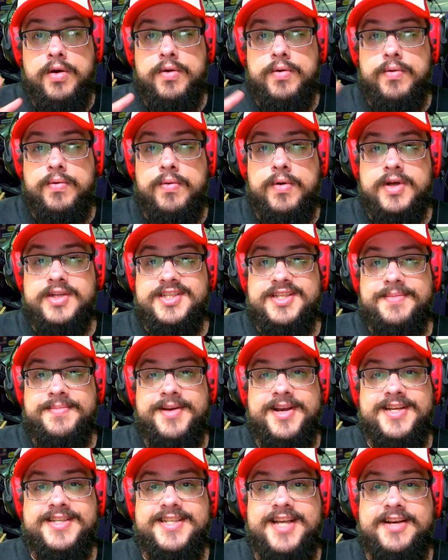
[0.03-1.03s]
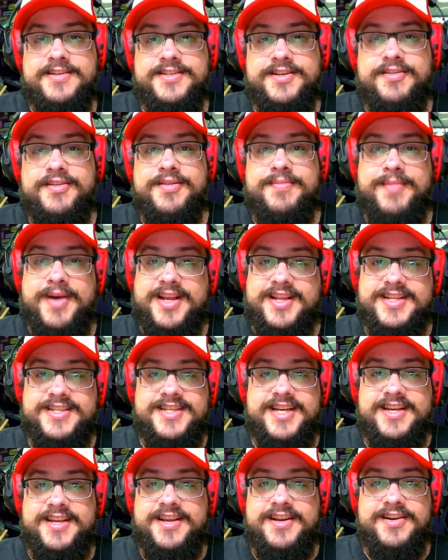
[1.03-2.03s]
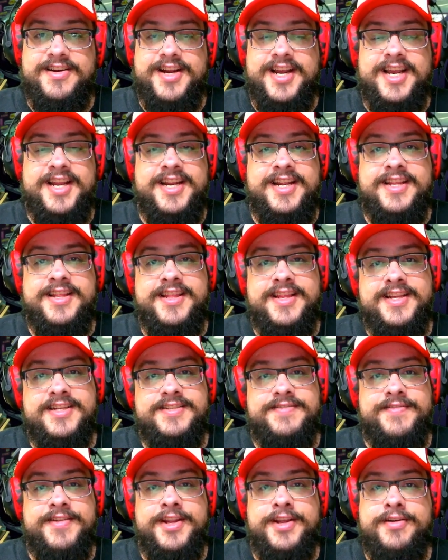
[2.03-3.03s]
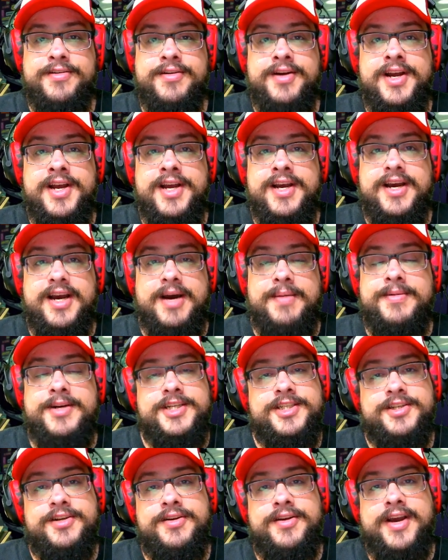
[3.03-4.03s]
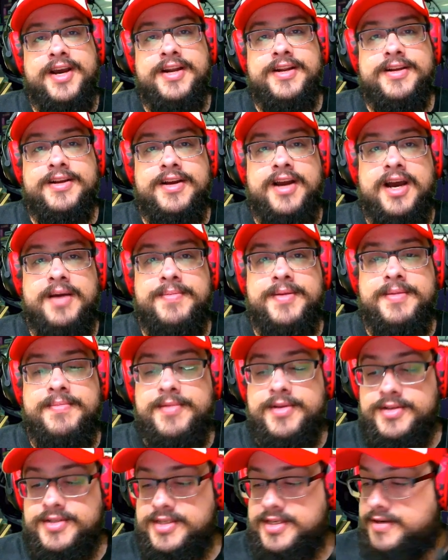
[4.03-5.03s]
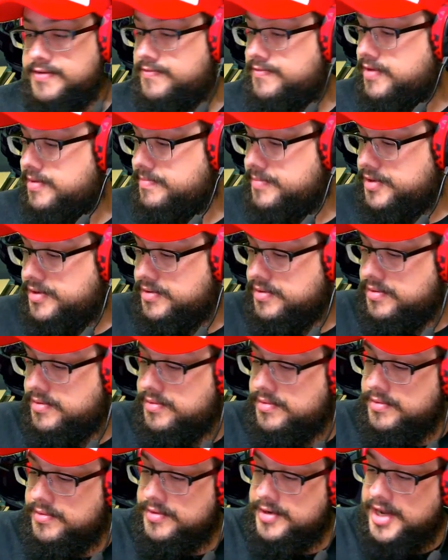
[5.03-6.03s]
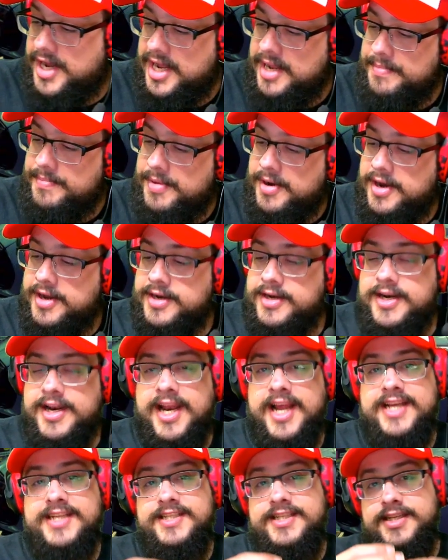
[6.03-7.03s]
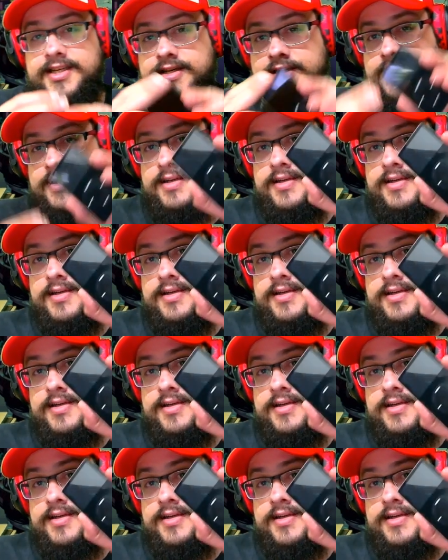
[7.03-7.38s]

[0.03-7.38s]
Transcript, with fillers: What's up, guys? How's it going? MikeTheTech here, and in this video I'm going to show you how to copy music from your old iPod Classic